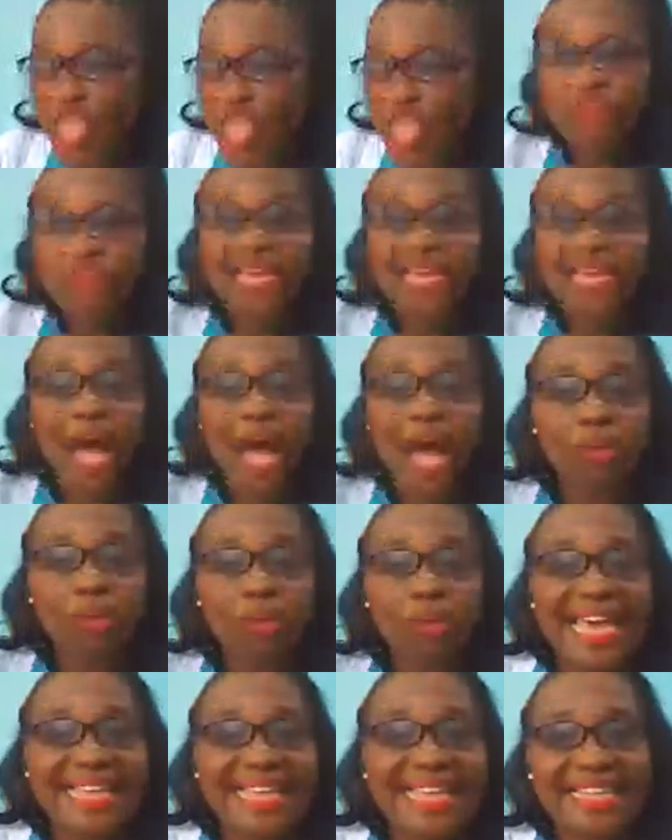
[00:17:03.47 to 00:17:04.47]
We're using
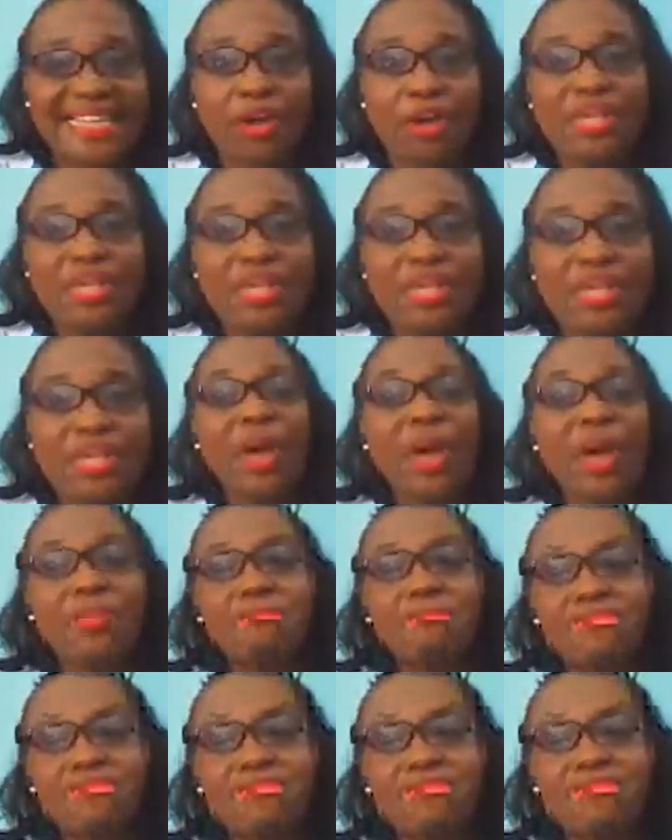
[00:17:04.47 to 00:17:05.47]
outdated law. Now,
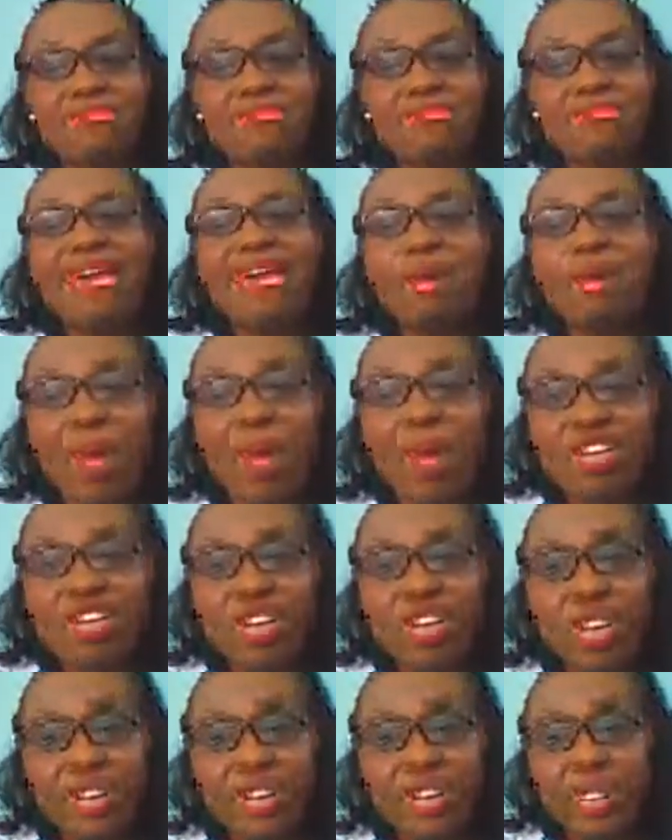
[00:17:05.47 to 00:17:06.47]
I'm saying
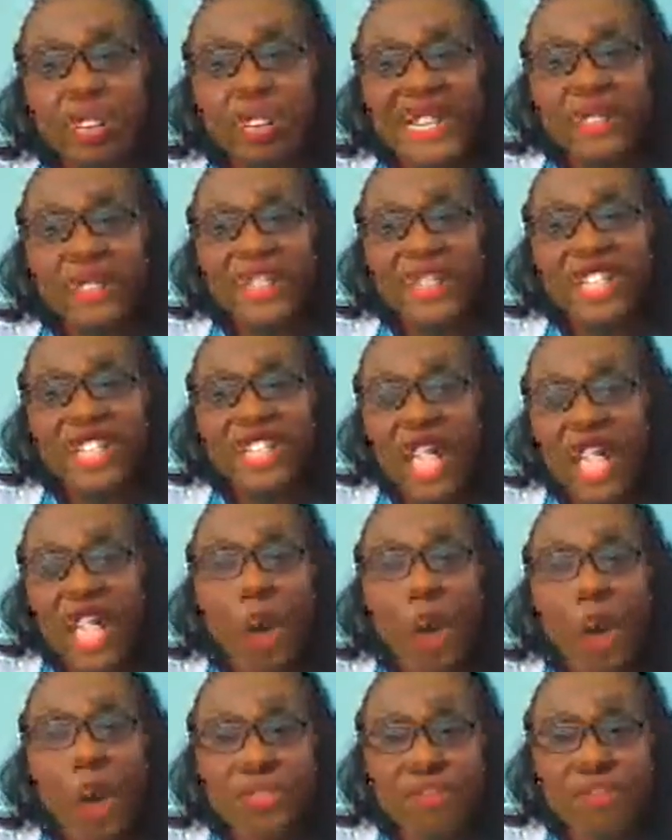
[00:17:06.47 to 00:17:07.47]
when the
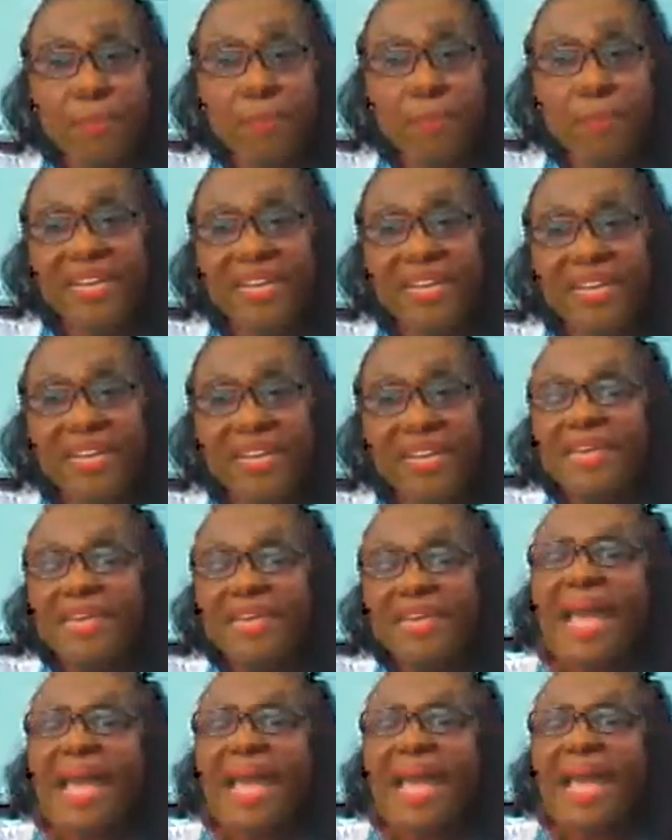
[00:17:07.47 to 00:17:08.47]
House of Representatives,